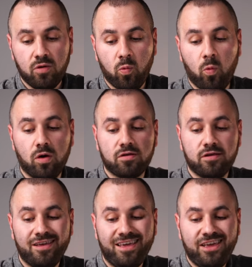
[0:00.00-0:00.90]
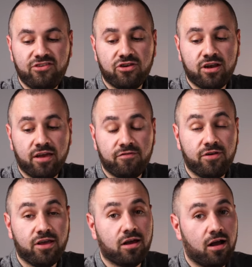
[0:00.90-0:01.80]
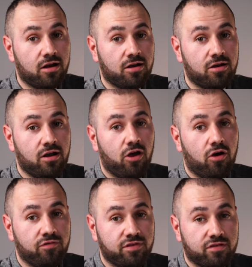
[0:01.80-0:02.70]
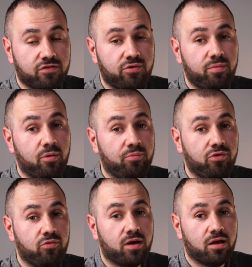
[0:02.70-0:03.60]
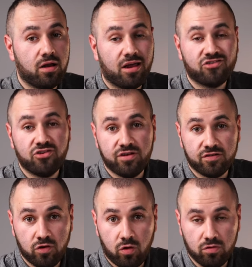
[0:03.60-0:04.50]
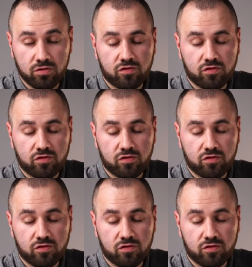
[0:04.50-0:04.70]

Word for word: what each and every color of the Scribo Piuma collection is called.